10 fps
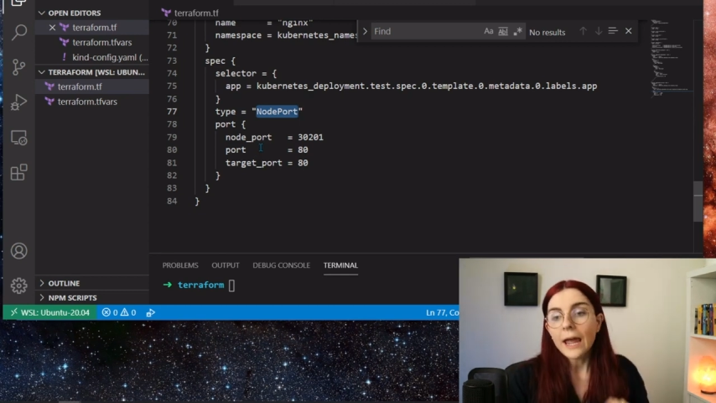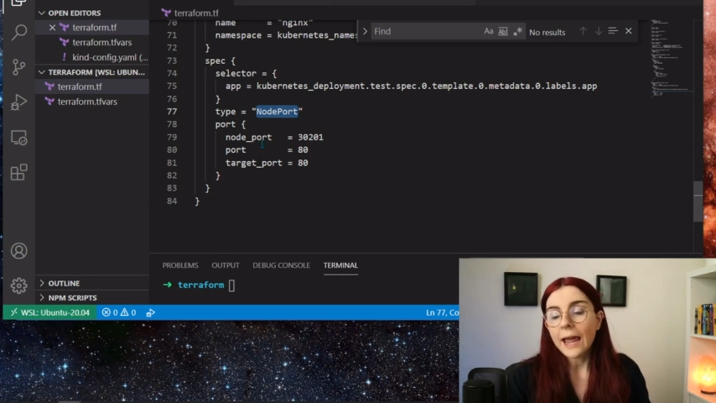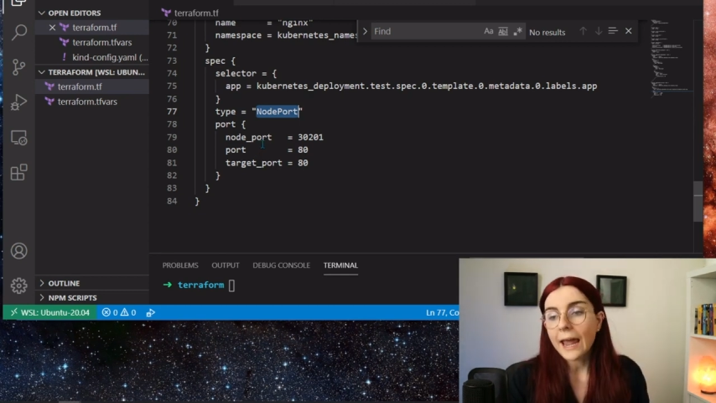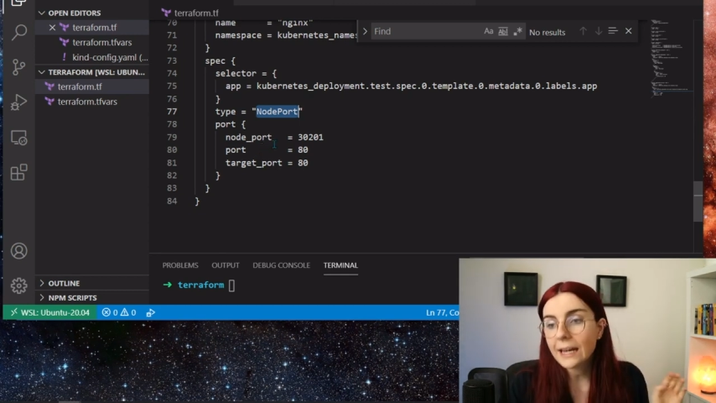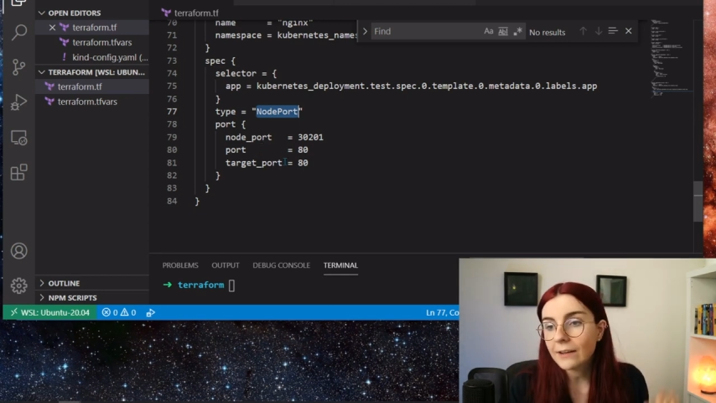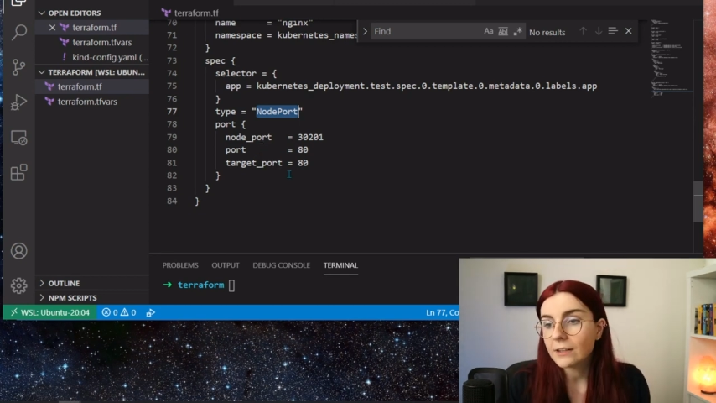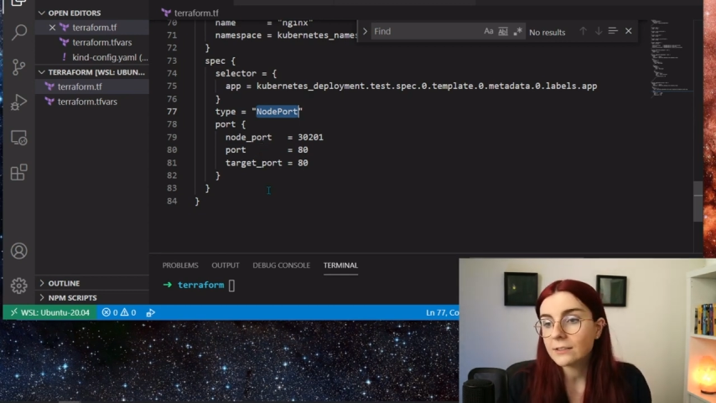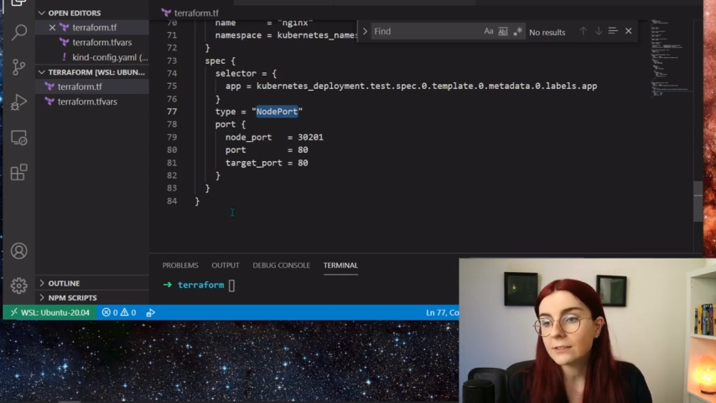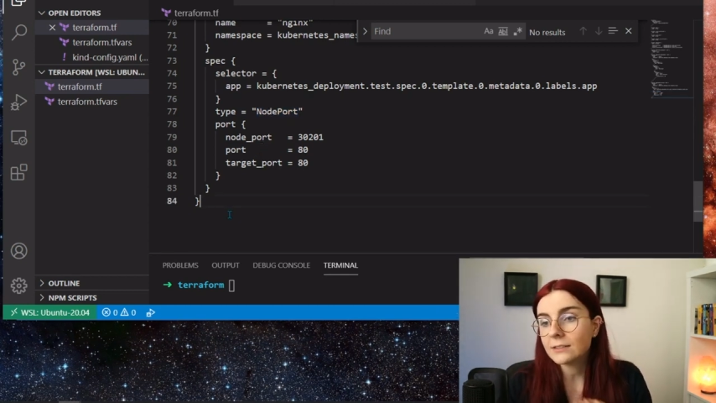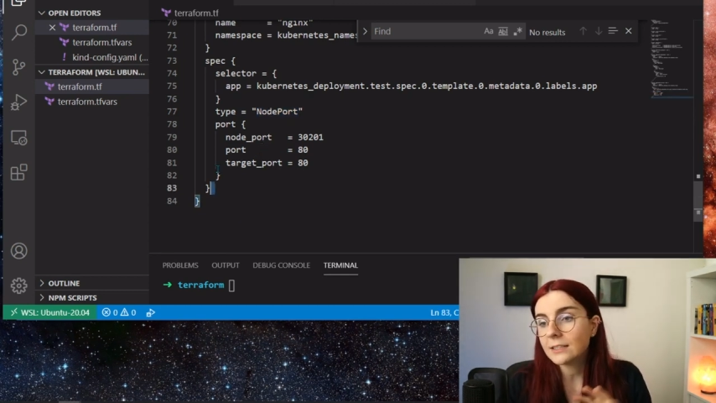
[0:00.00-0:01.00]
Anyway, so
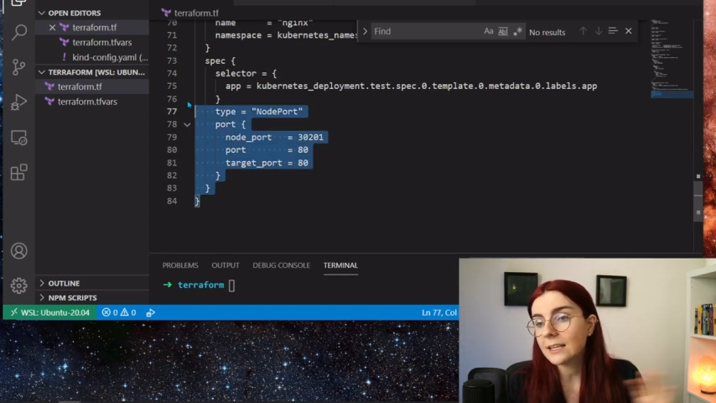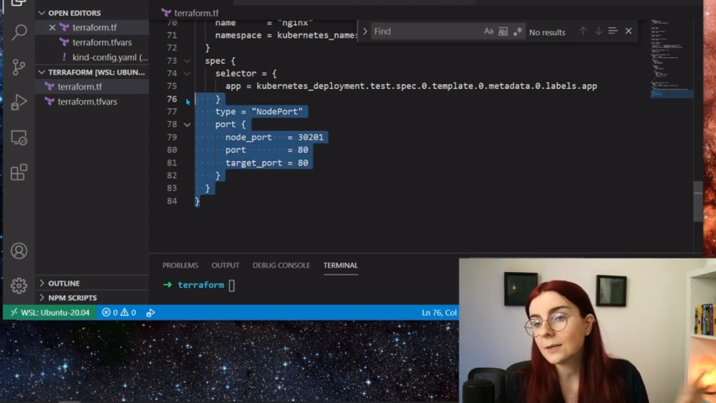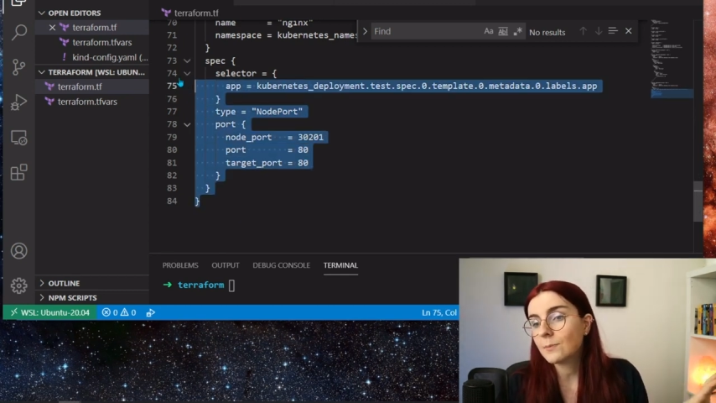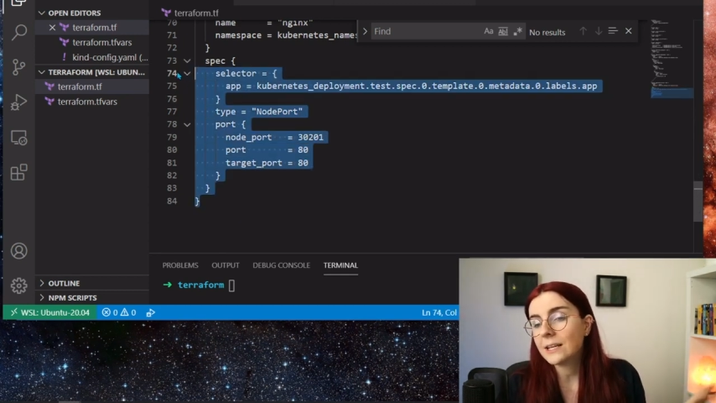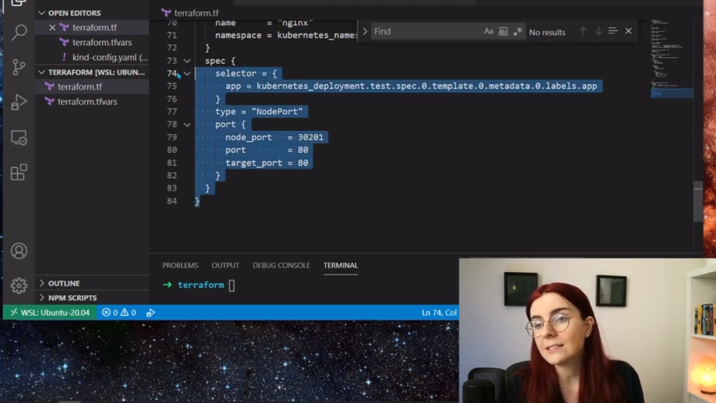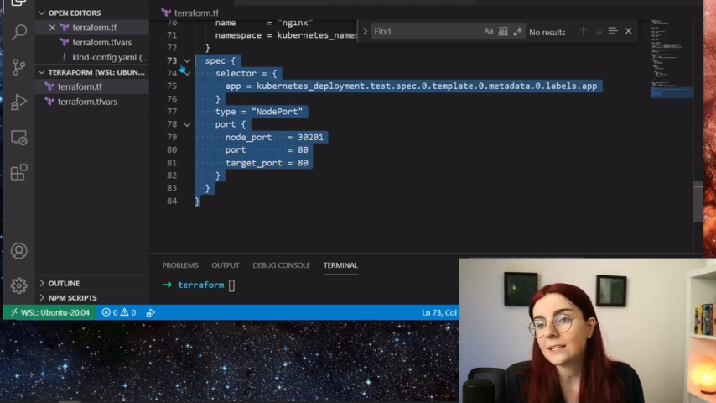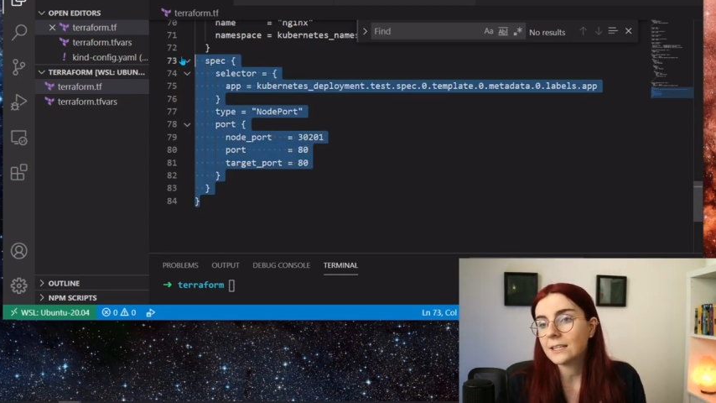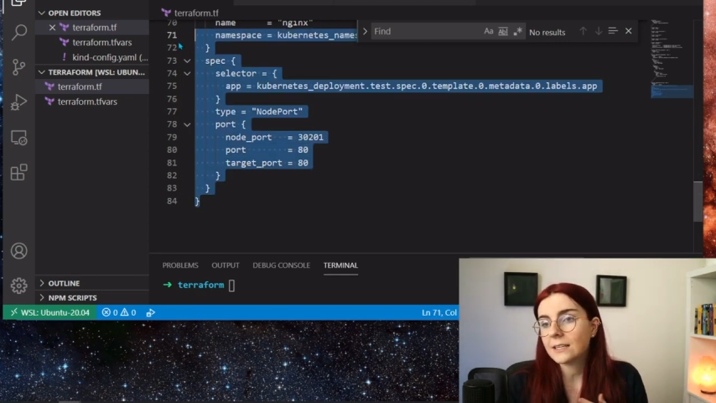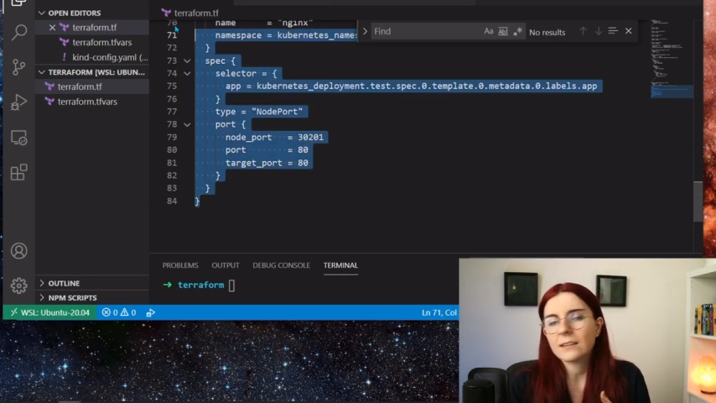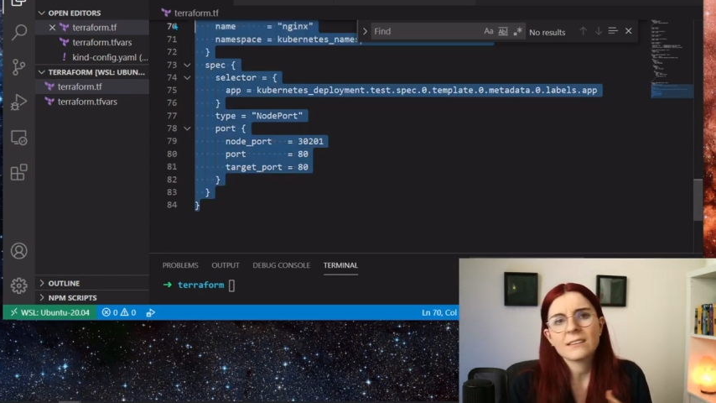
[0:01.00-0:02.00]
those are like basic